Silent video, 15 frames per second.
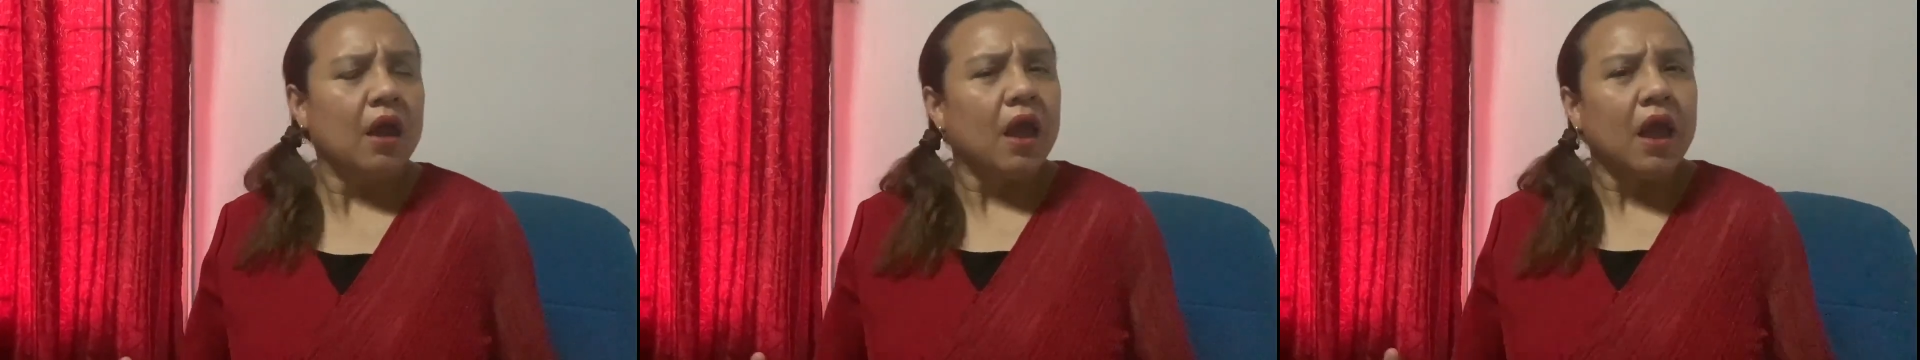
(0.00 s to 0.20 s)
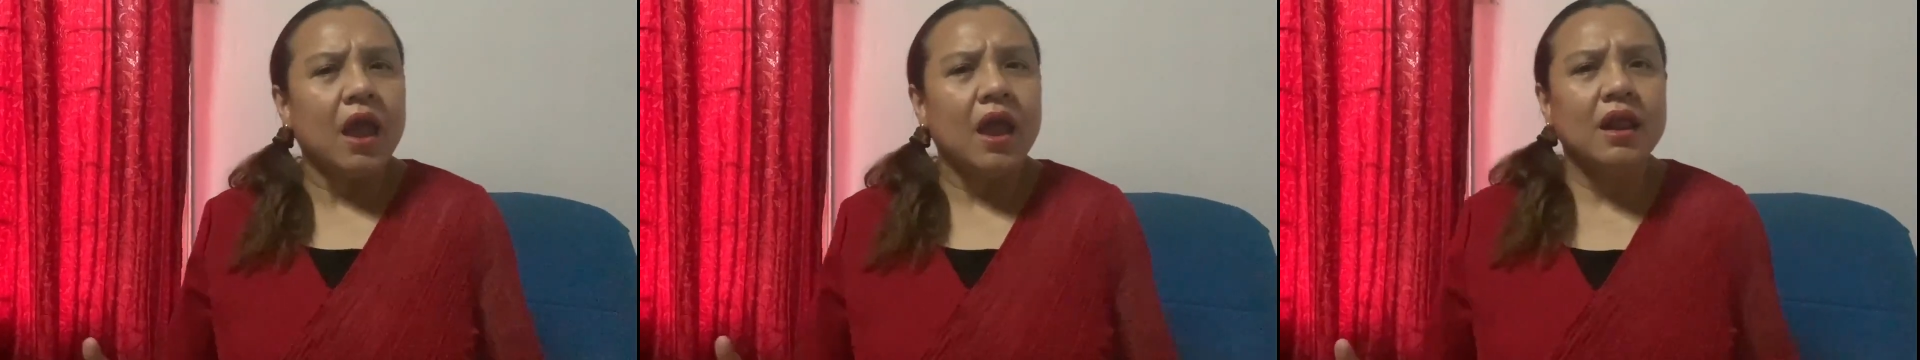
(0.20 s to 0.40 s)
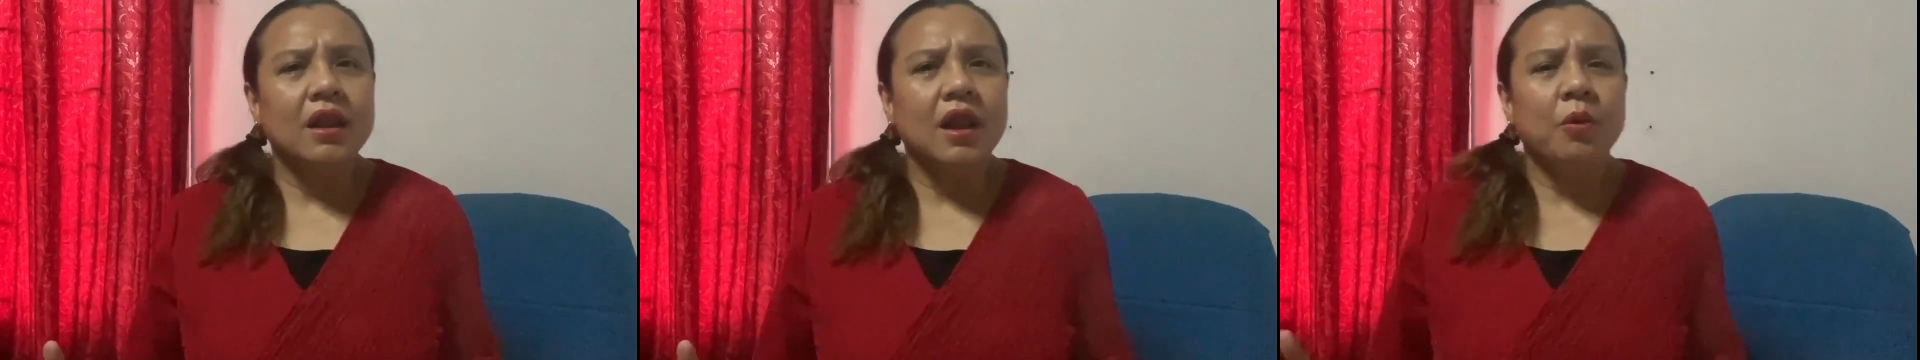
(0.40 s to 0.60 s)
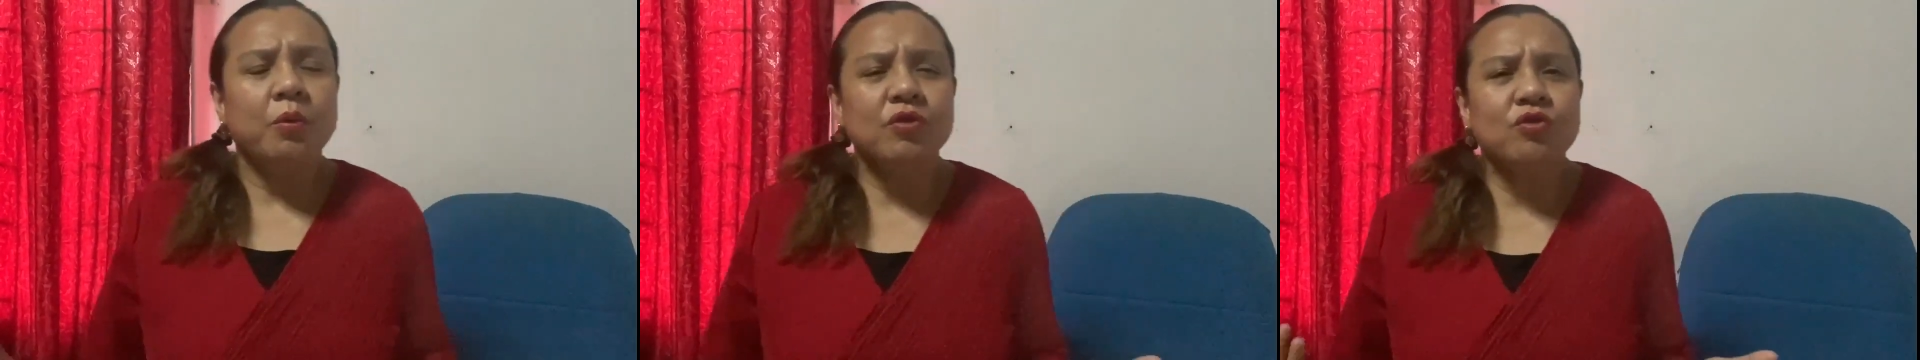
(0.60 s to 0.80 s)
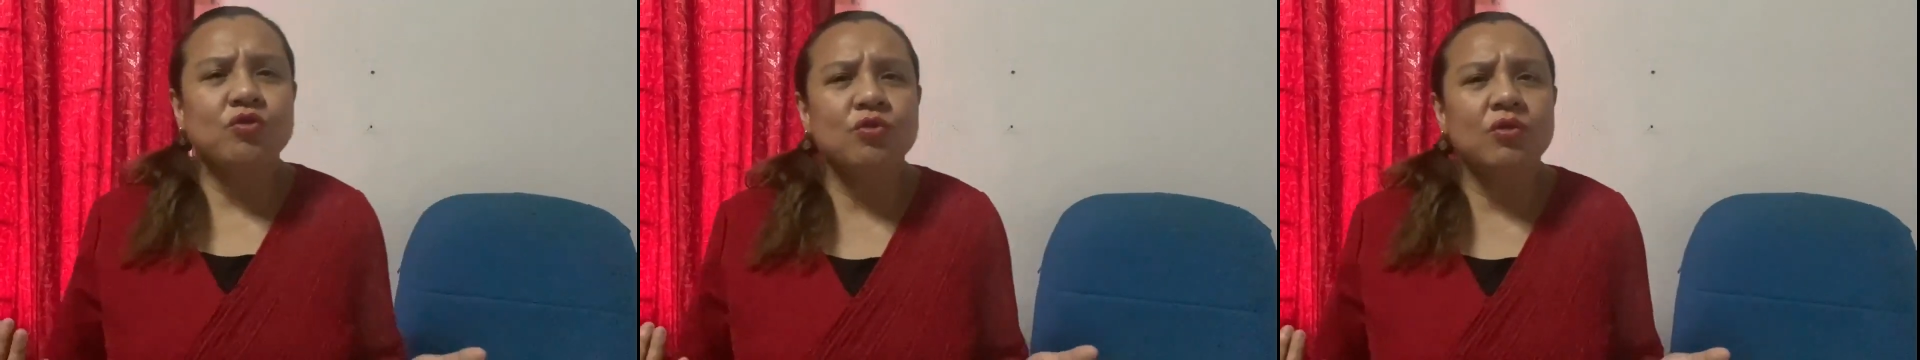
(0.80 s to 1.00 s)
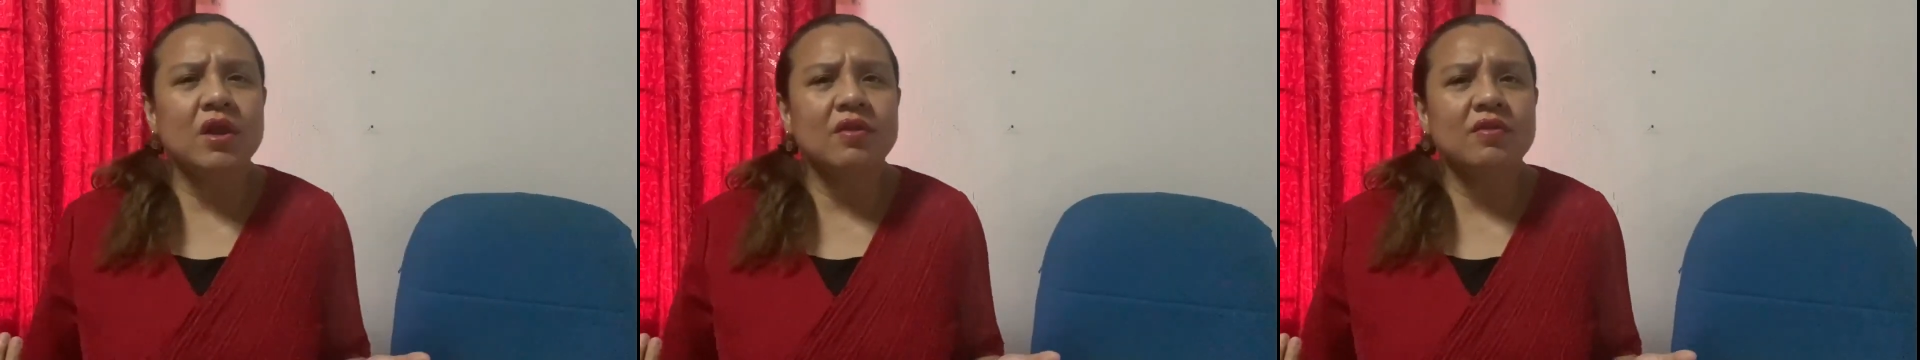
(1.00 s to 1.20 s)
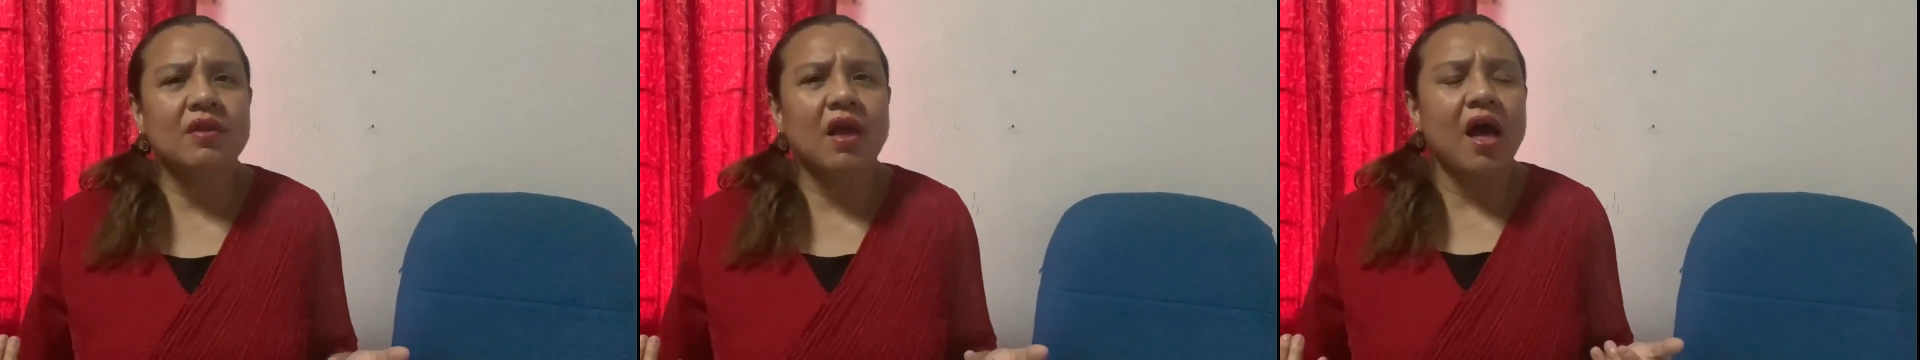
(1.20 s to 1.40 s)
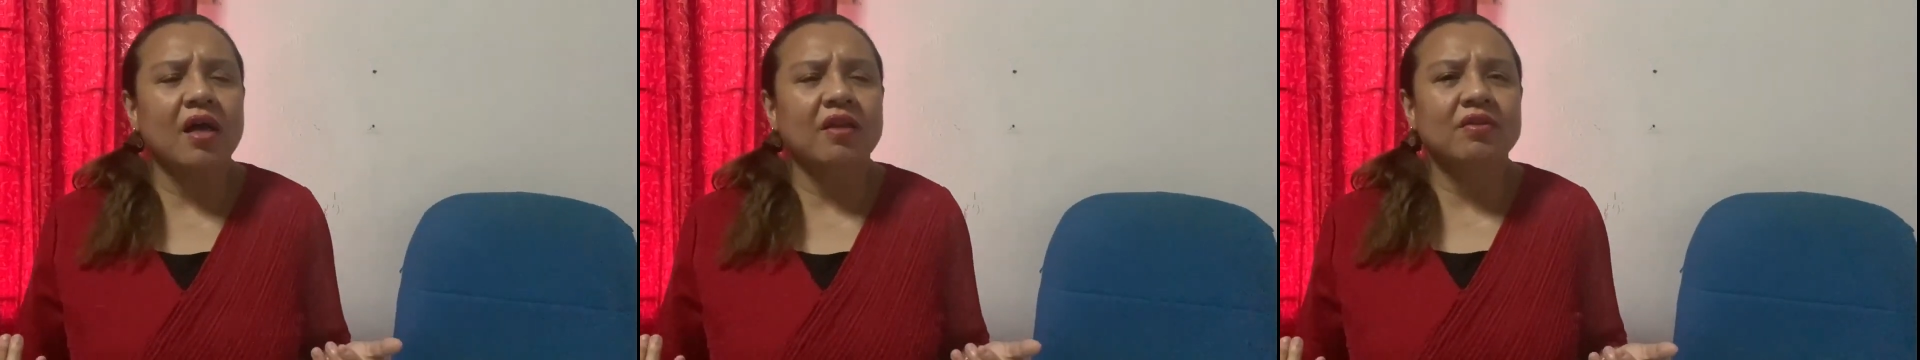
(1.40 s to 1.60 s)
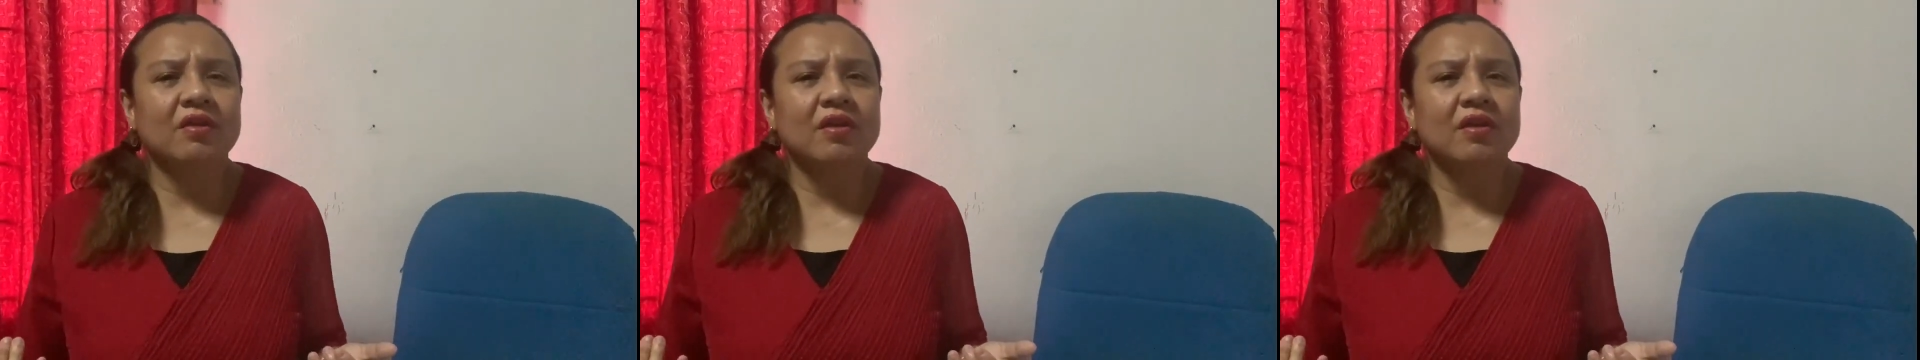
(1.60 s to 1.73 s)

and our students ask